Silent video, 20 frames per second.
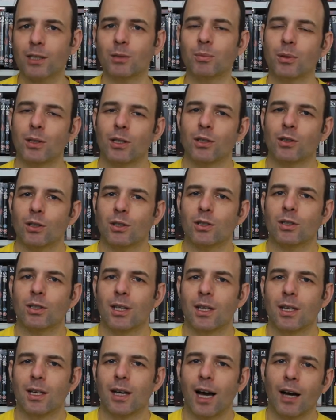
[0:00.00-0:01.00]
but it does
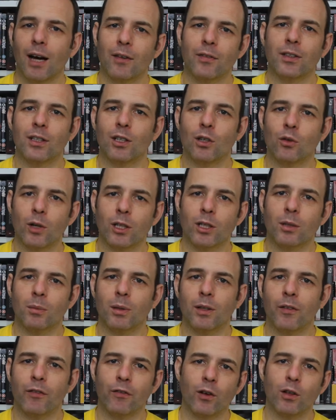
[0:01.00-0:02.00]
have an
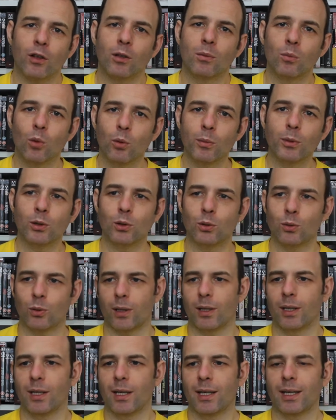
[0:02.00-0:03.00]
incredibly fun moment to it.